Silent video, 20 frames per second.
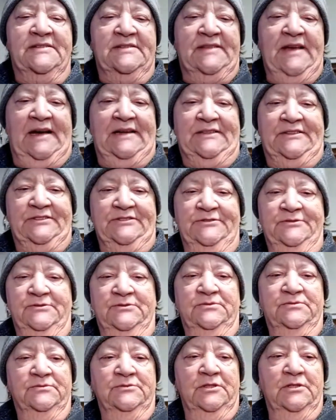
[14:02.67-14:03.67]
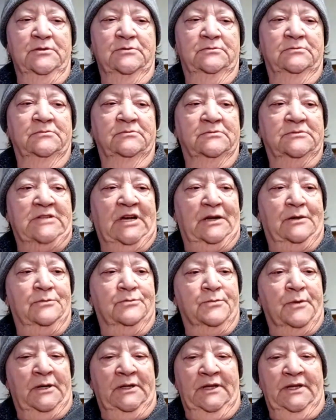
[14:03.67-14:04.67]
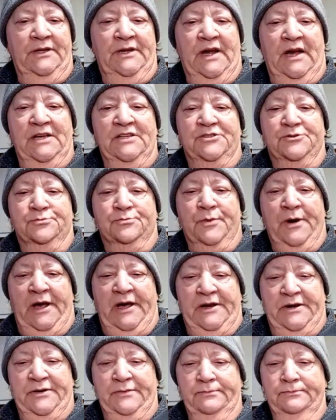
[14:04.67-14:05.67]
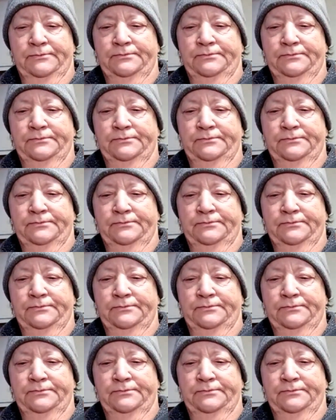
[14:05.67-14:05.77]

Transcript: That like really nice red.